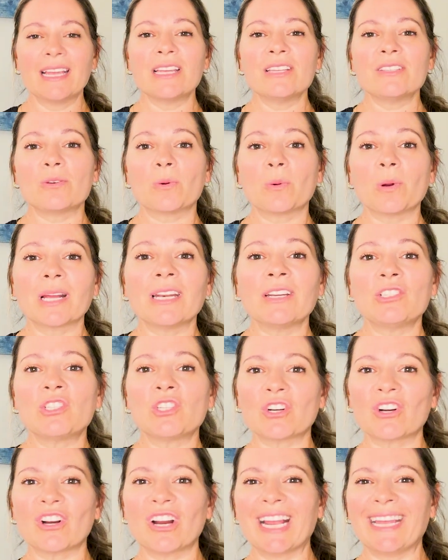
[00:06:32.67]
So we're going to
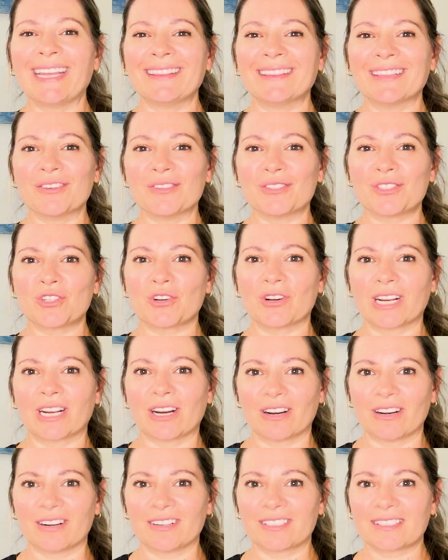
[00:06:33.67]
train those
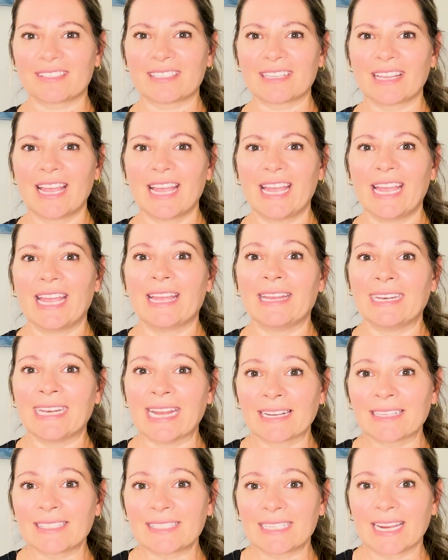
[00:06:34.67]
triggers.
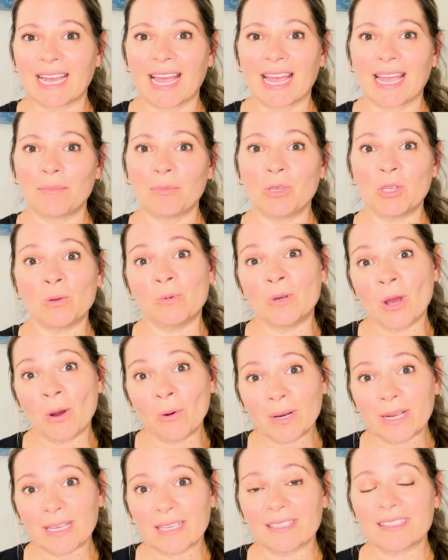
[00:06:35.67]
Next time you
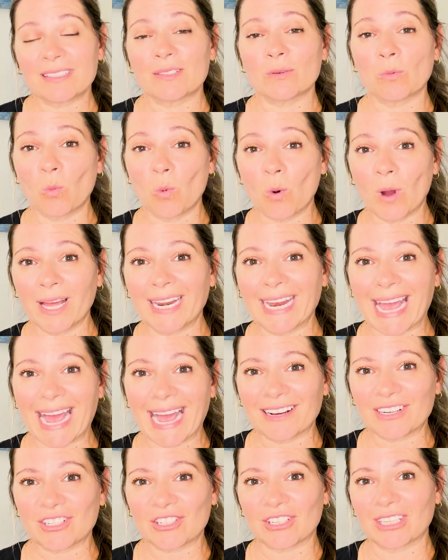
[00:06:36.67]
notice what
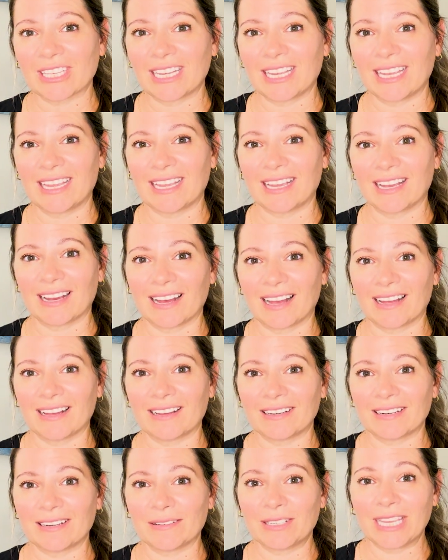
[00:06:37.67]
actually
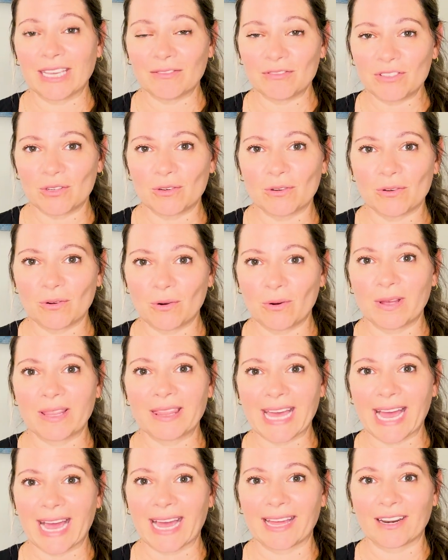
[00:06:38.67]
gives you
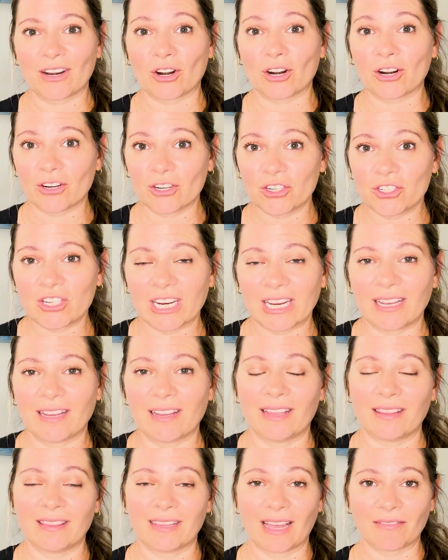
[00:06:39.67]
that urge
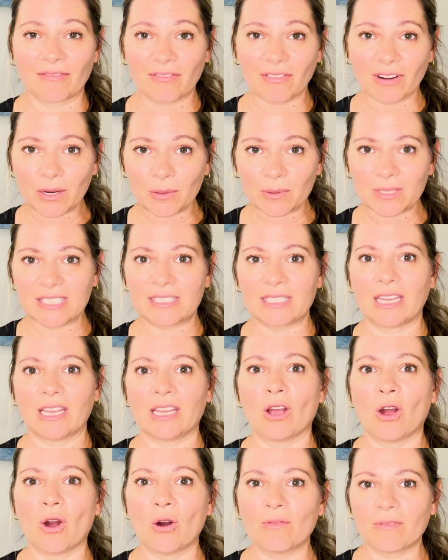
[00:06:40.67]
and that
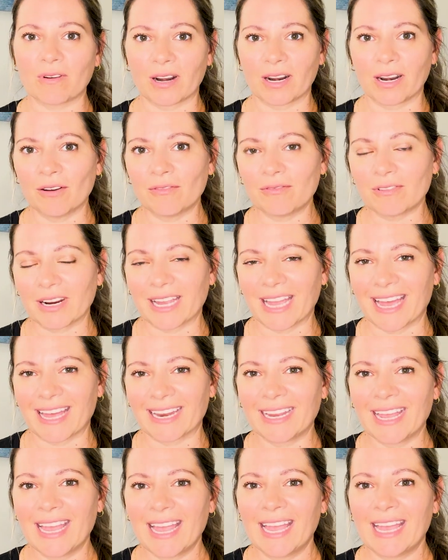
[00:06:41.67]
frequency over and over again,